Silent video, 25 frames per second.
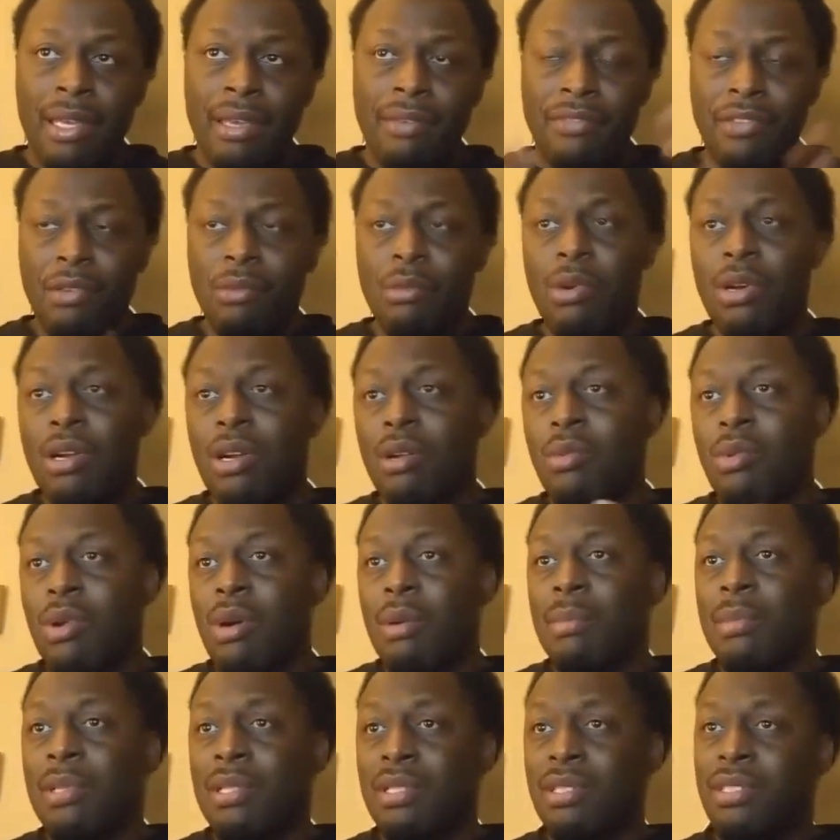If you want a
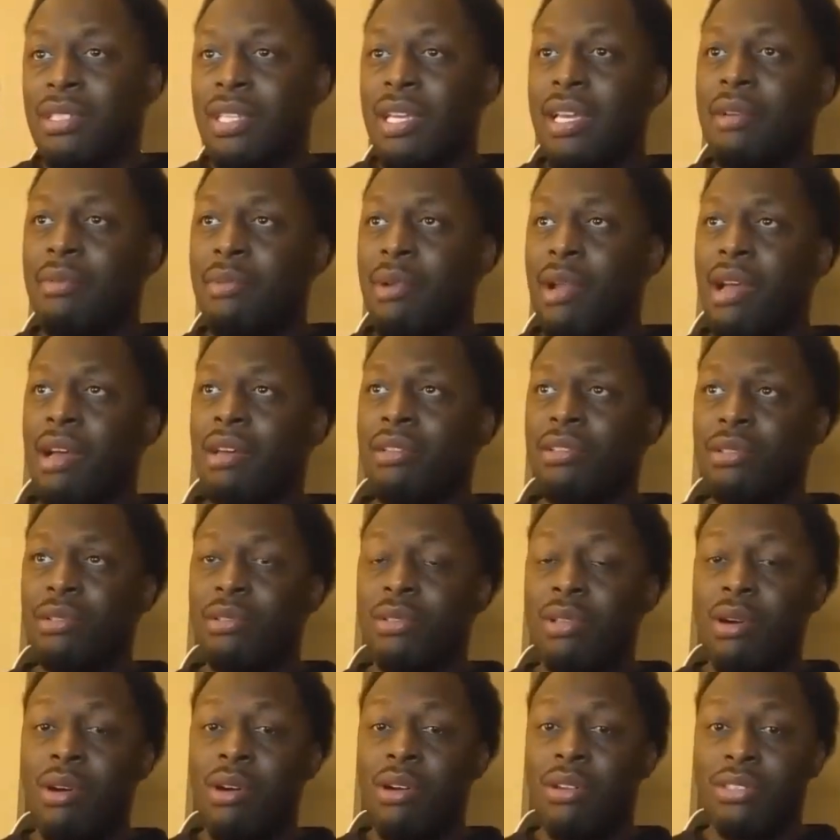woman to stay around
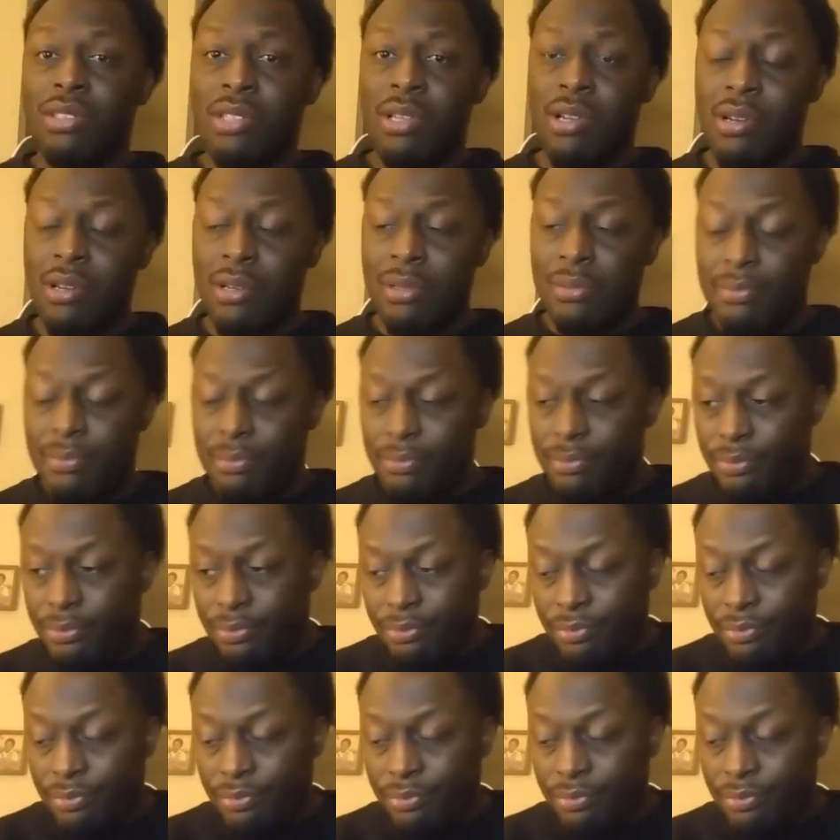you long term,